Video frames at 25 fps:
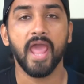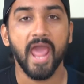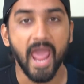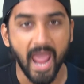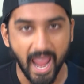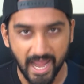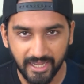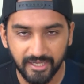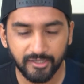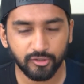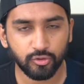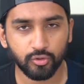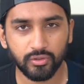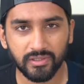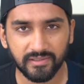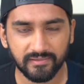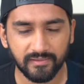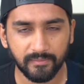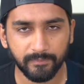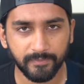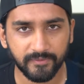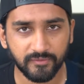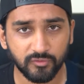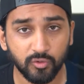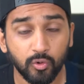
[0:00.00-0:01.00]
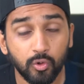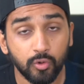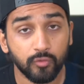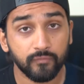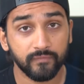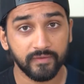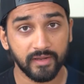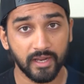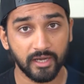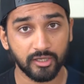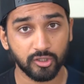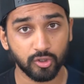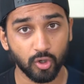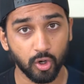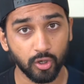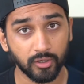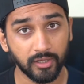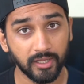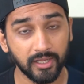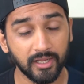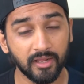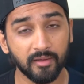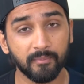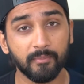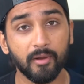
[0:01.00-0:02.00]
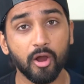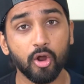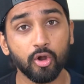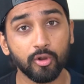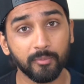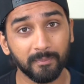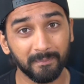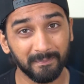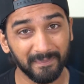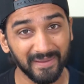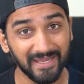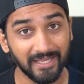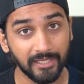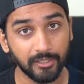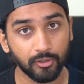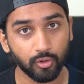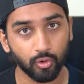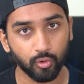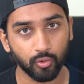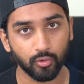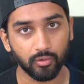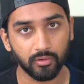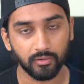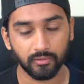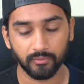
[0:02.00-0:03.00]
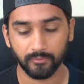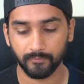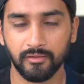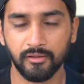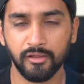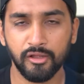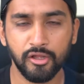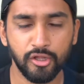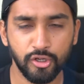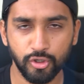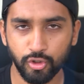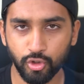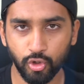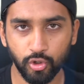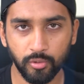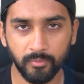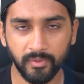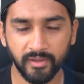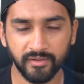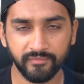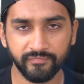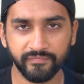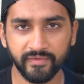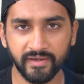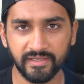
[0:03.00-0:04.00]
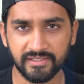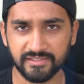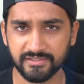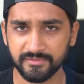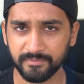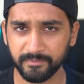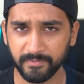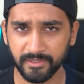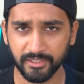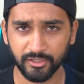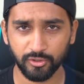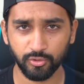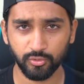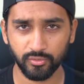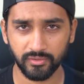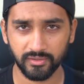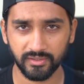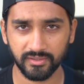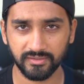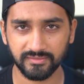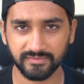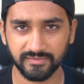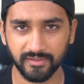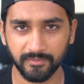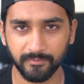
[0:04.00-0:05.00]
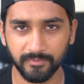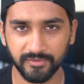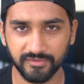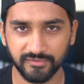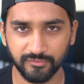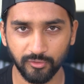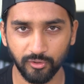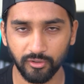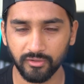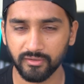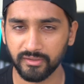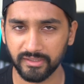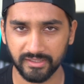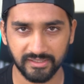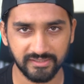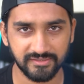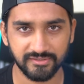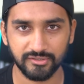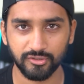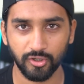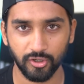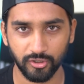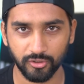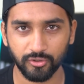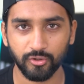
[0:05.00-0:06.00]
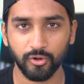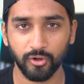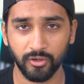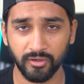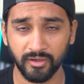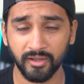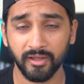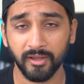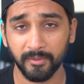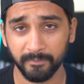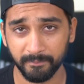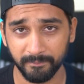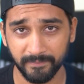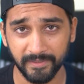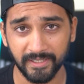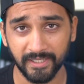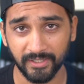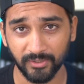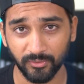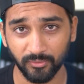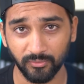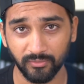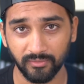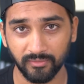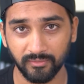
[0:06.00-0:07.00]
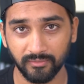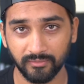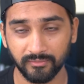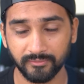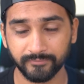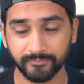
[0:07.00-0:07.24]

And in today's episode, we are talking about B-roll. No, my friends, me doing a somersault is not called a B-roll.